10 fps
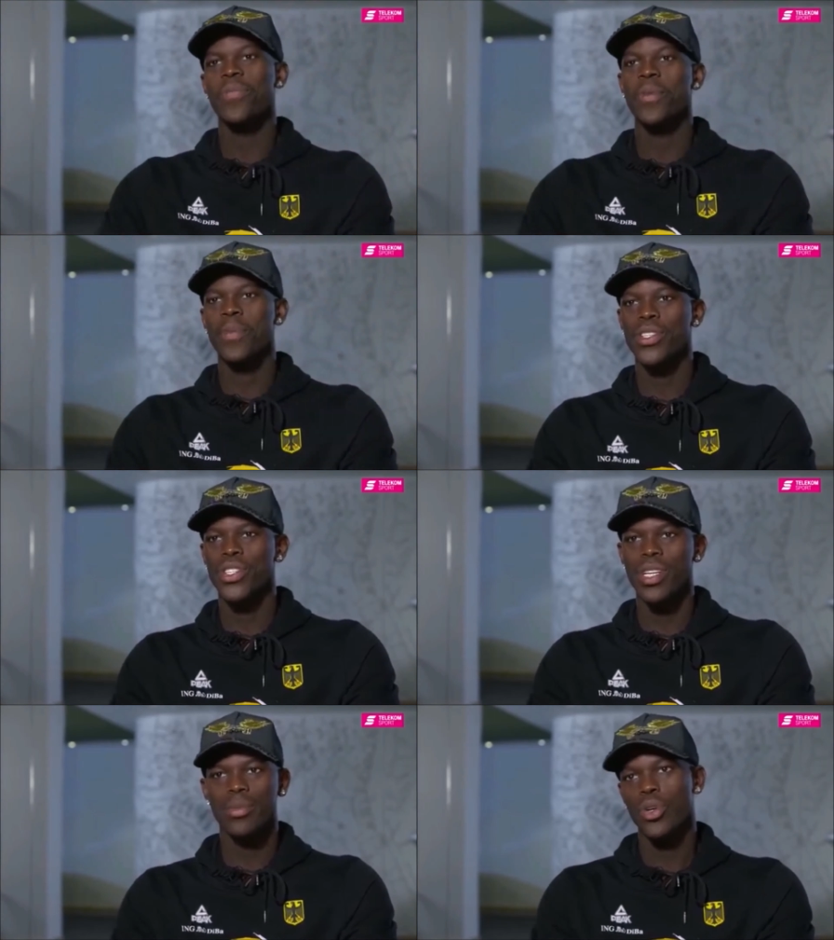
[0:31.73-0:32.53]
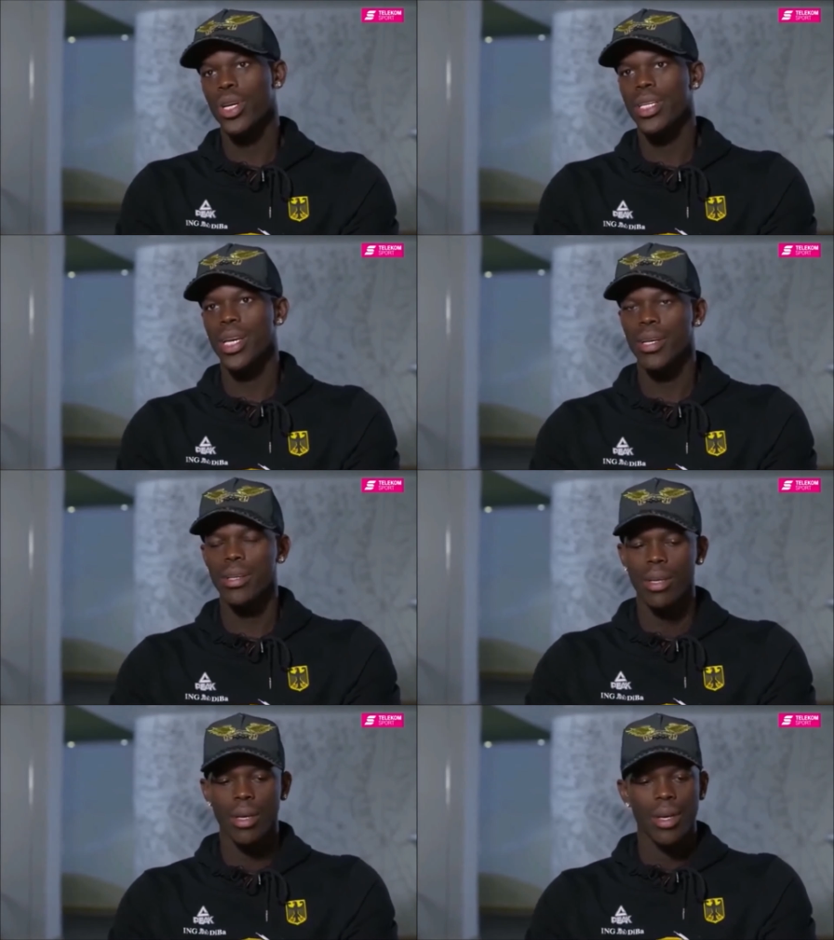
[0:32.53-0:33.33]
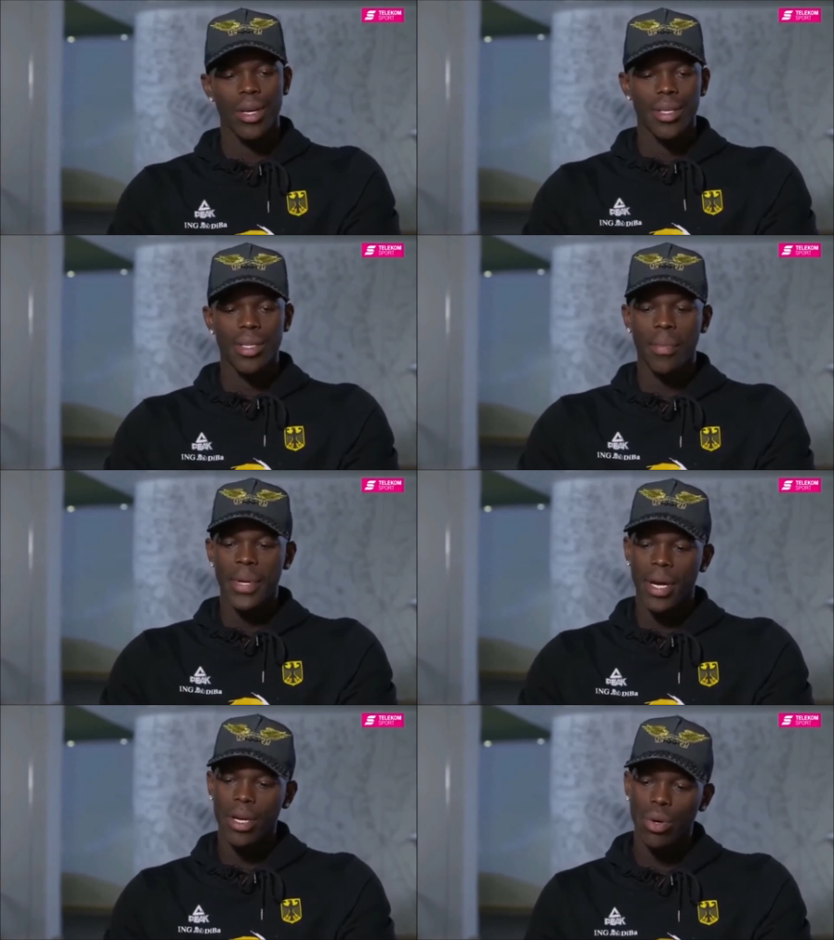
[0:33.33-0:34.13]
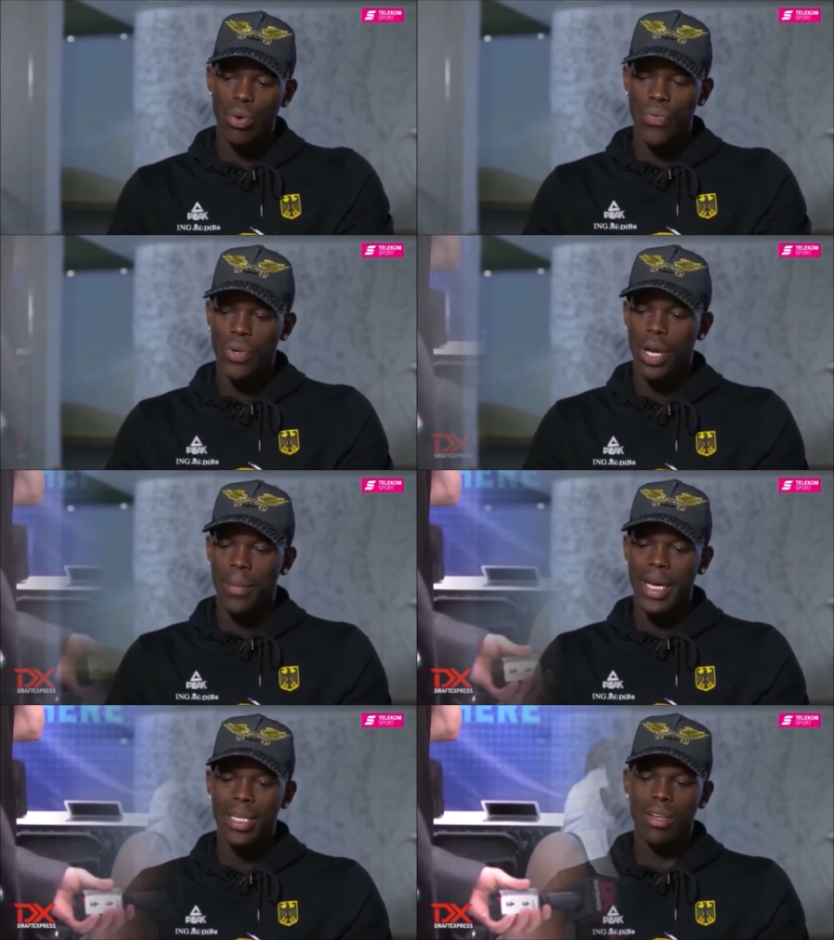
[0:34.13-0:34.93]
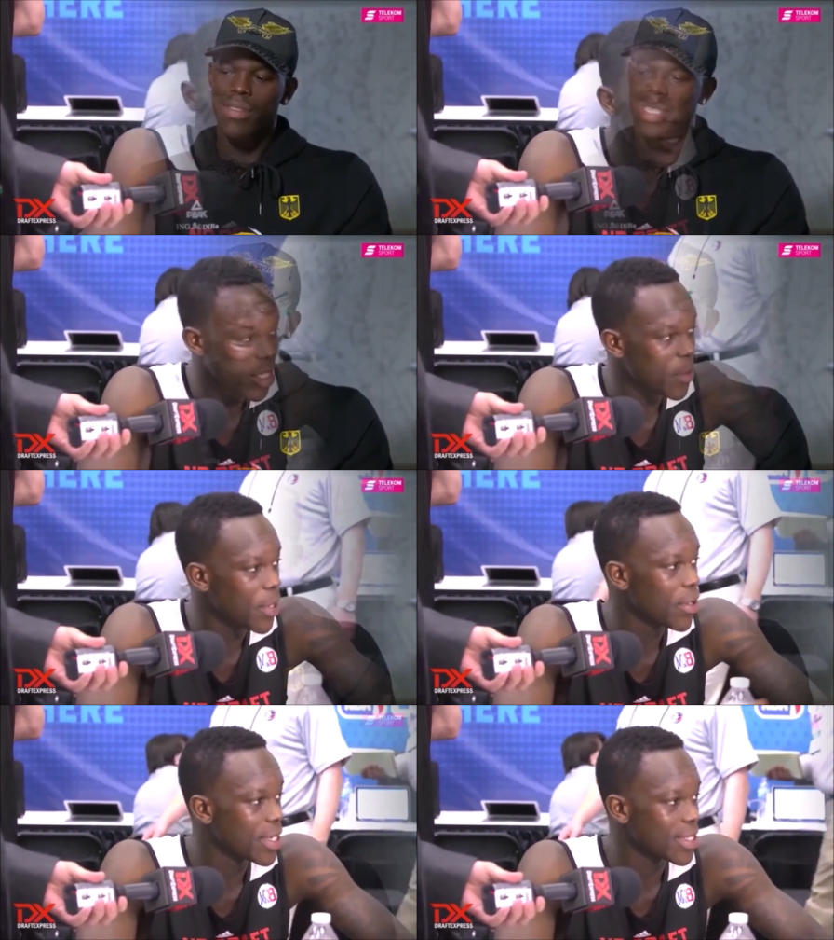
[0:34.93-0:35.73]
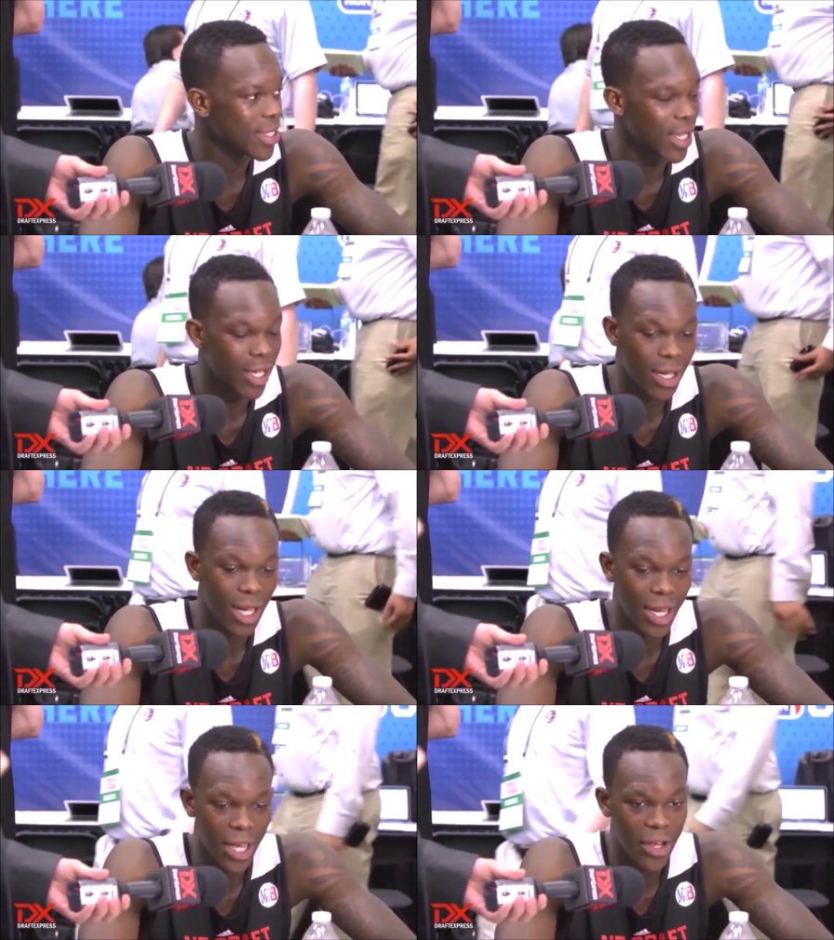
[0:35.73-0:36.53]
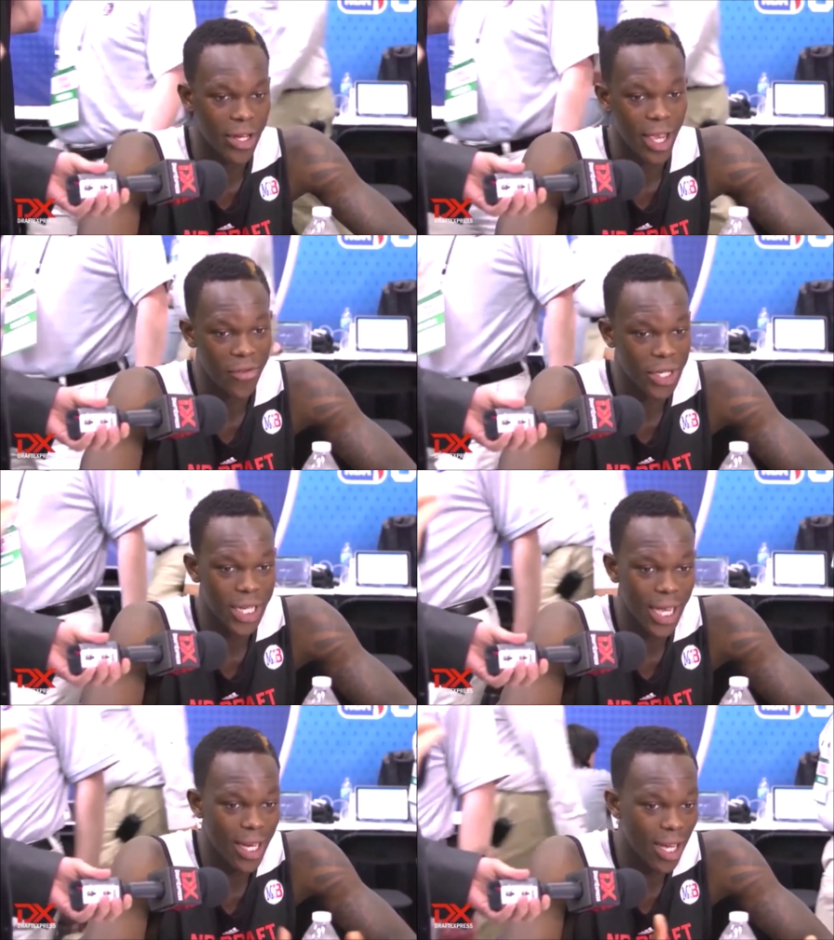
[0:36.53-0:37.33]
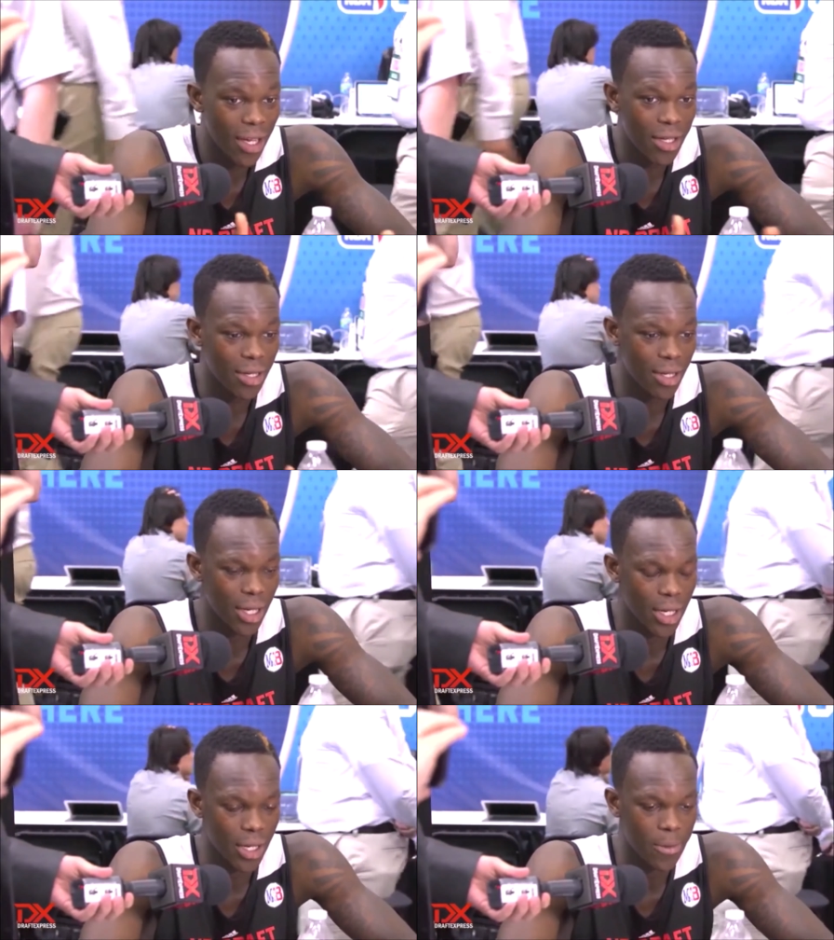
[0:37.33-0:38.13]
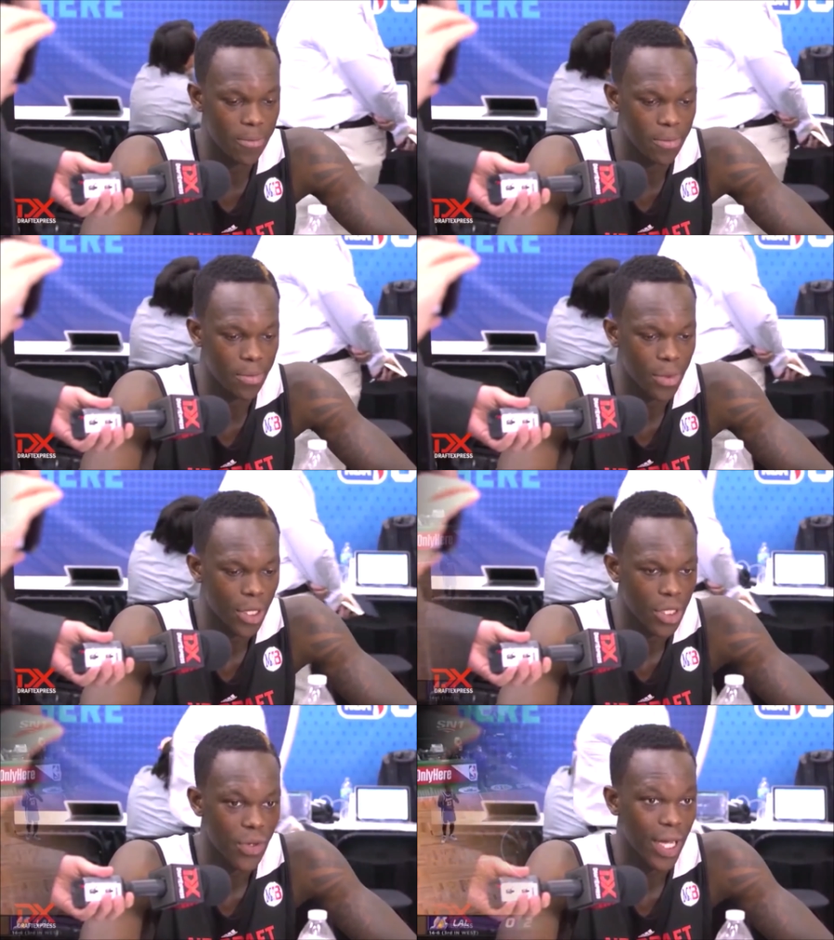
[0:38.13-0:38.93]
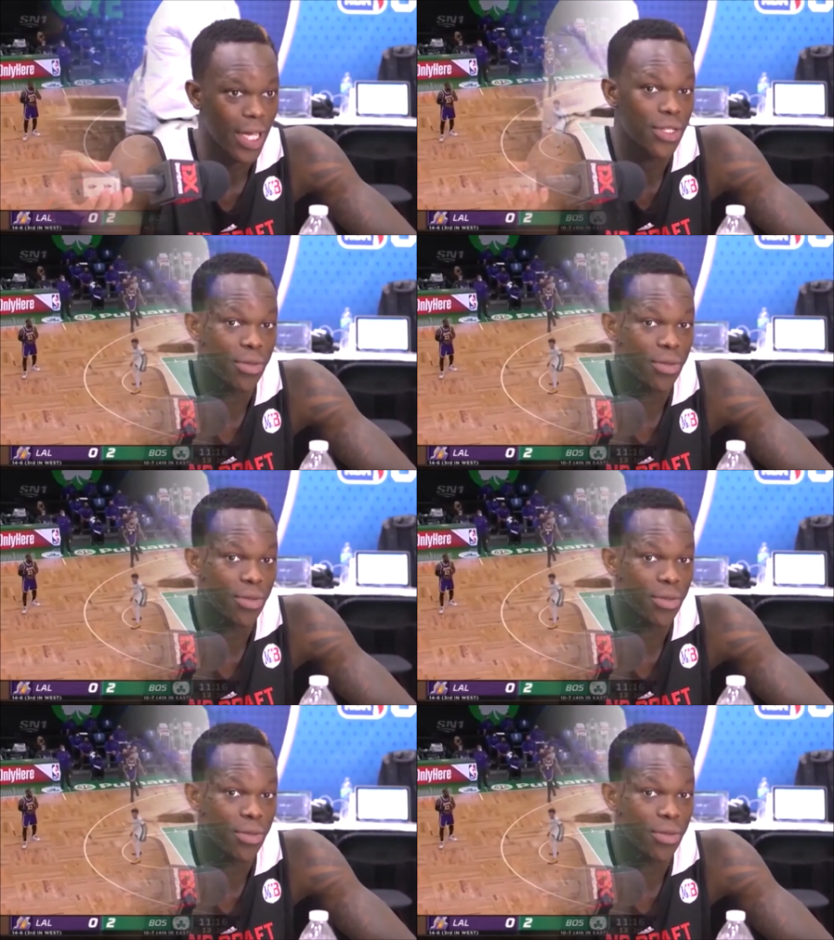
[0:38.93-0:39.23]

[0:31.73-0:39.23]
in hopes of adding another playmaking ball handler alongside LeBron James. Schroeder was coming off a career year in which he finished